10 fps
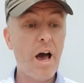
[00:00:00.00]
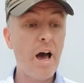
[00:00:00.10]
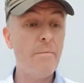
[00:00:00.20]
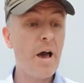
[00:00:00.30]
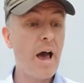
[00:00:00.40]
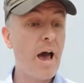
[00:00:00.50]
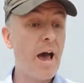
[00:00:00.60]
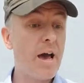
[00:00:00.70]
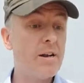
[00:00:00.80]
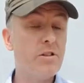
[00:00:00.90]

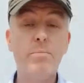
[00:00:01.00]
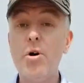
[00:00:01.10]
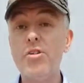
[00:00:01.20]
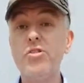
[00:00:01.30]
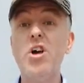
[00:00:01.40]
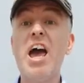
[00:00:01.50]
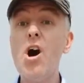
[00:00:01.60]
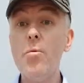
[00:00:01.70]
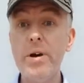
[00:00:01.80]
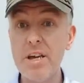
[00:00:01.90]
and the person
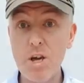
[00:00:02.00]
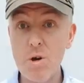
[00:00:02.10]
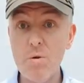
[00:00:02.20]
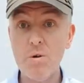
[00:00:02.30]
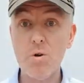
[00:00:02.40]
helping you,